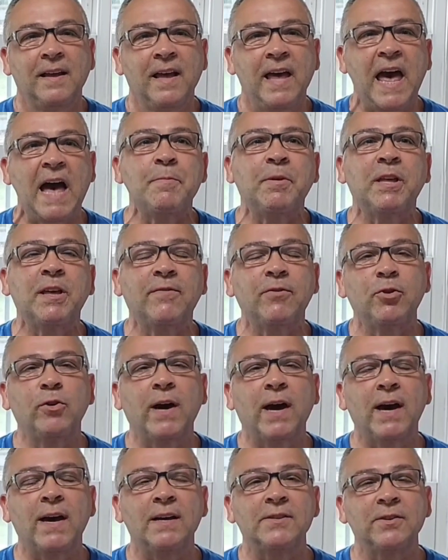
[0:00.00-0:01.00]
How many of you
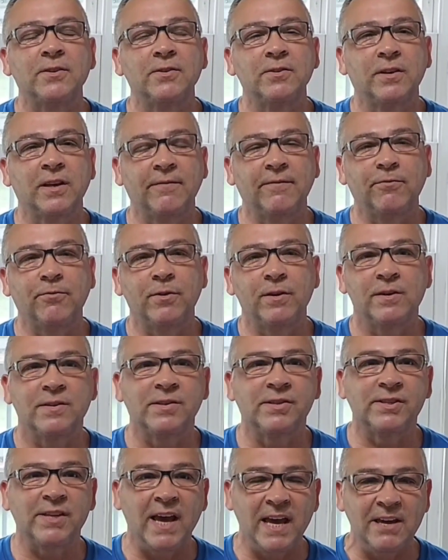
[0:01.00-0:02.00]
guys are looking for a
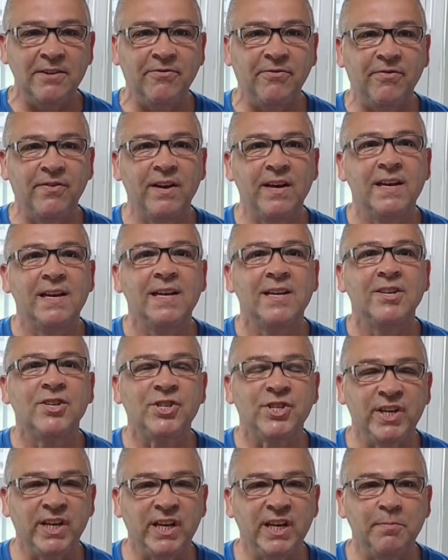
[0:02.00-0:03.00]
safe,
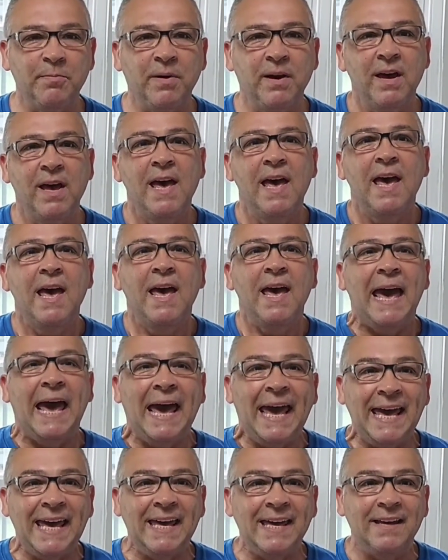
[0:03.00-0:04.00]
cheap,
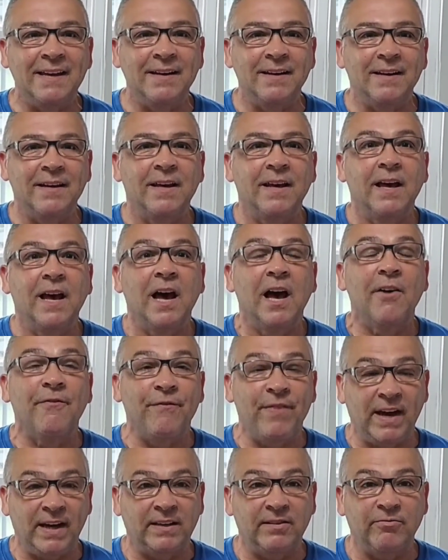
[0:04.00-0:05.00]
and
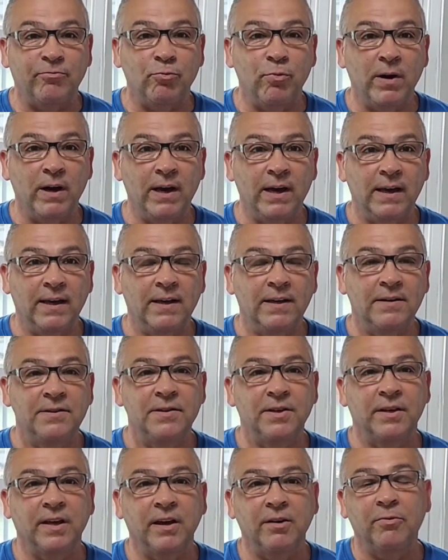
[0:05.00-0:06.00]
effective way
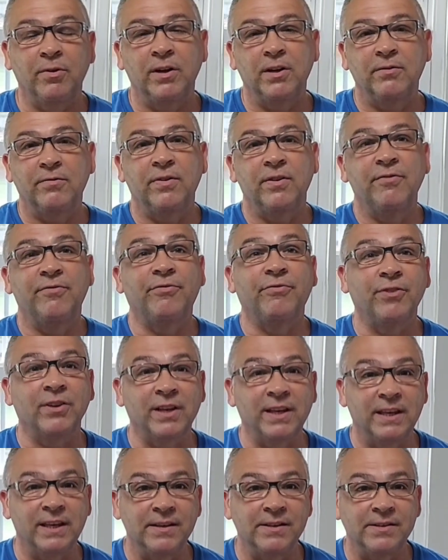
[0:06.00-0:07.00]
to get rid of
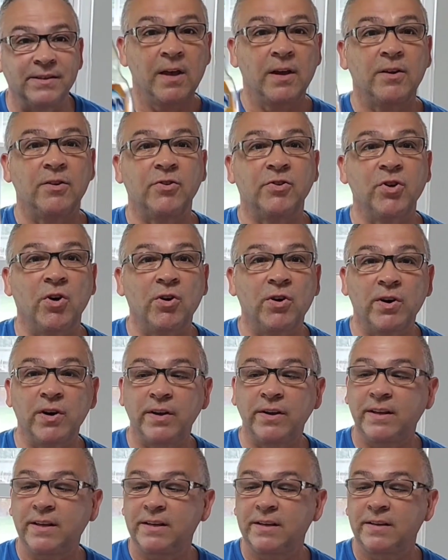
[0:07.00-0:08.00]
fleas?
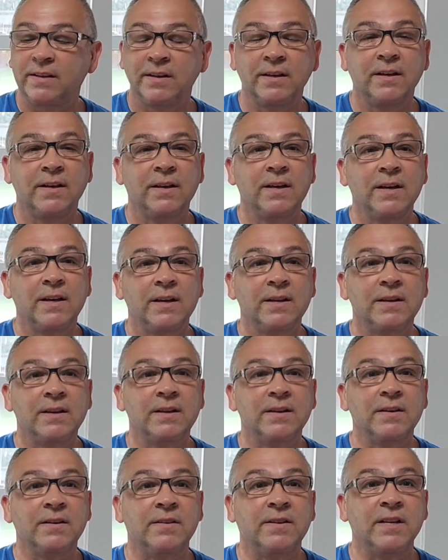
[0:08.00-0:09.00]
Dawn
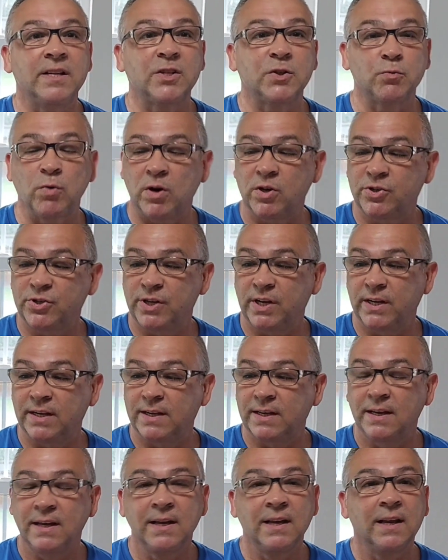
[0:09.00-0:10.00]
dishwashing
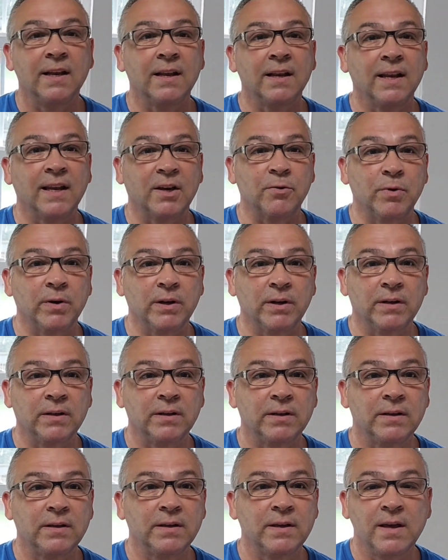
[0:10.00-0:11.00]
liquid.
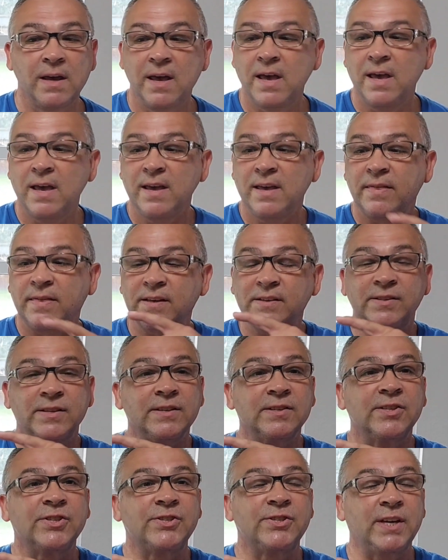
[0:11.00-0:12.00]
This
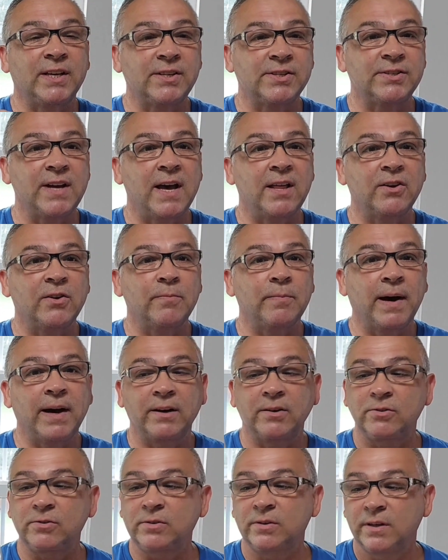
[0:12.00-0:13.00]
$6
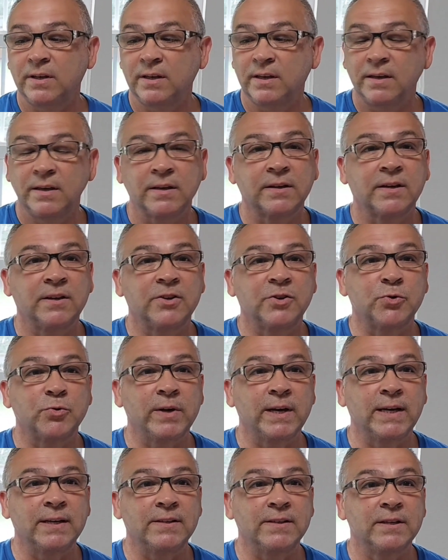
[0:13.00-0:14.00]
bottle can
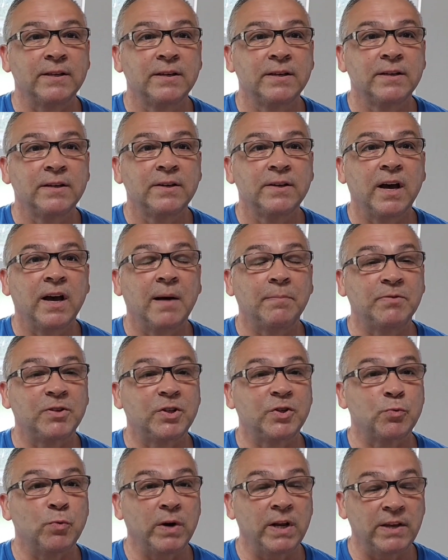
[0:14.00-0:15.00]
treat up to
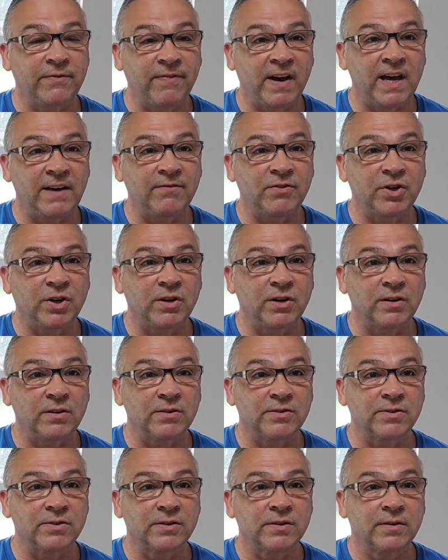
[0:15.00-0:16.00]
25
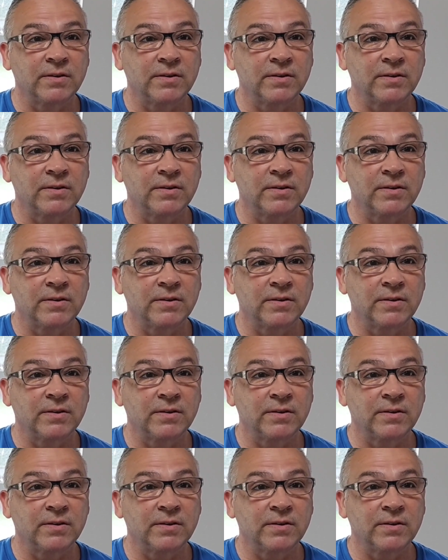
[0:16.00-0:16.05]
dogs.